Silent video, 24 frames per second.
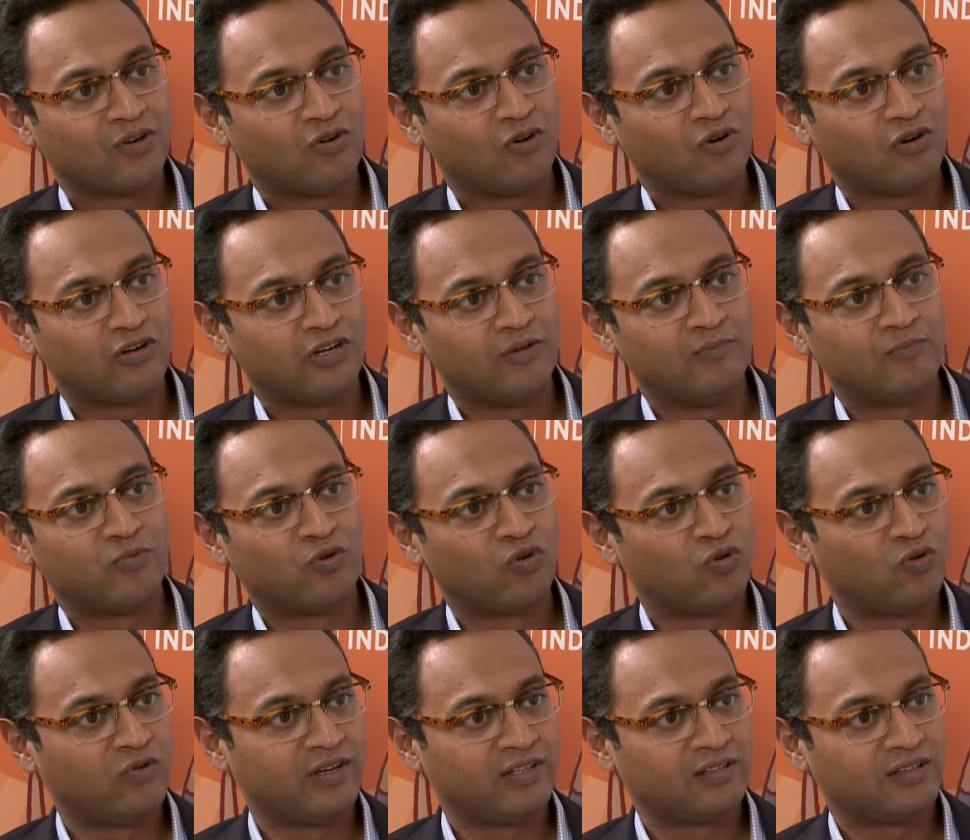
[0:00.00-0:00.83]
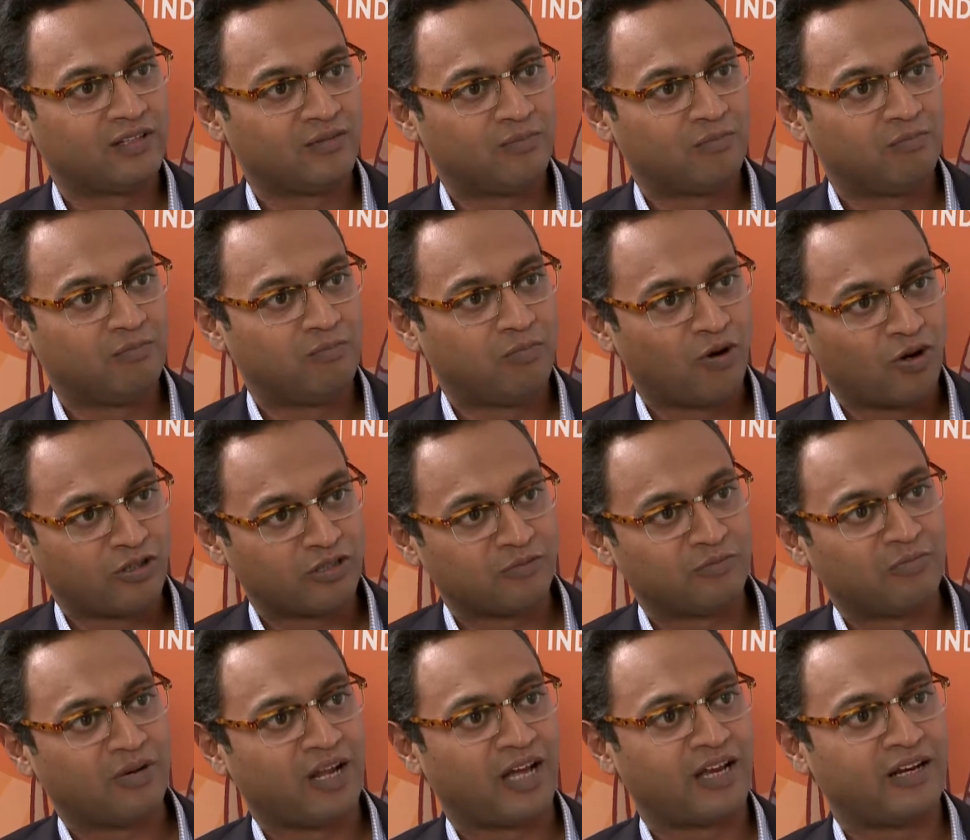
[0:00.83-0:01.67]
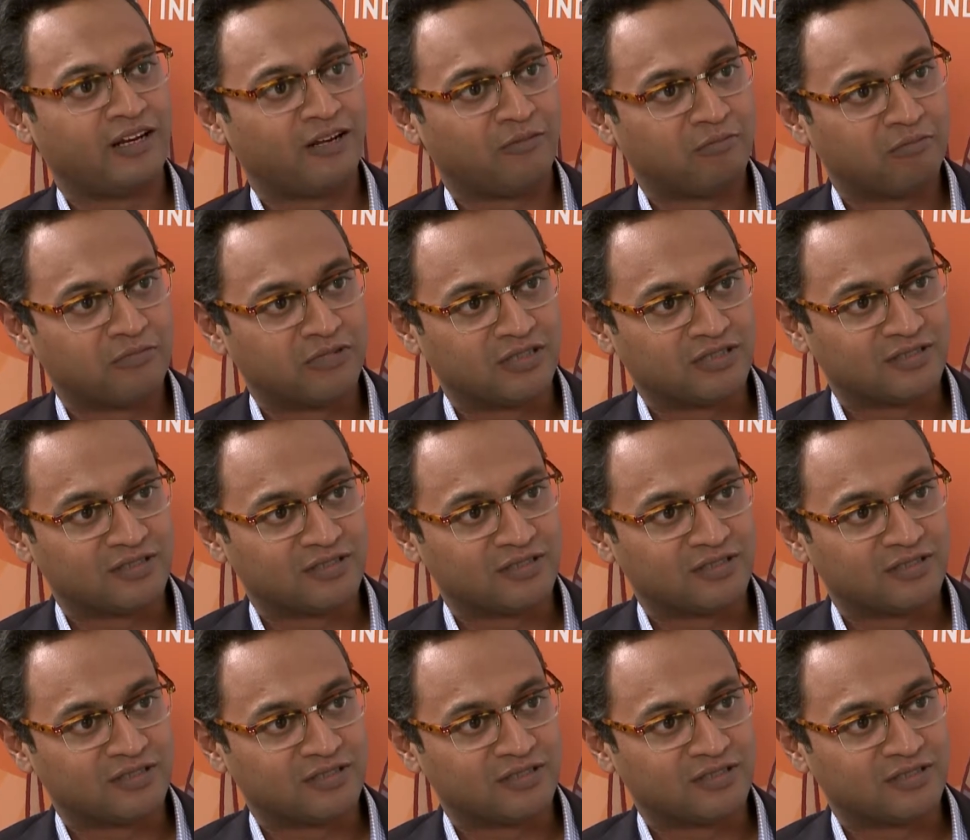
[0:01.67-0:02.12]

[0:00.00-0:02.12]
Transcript: or improving the bottom line numbers?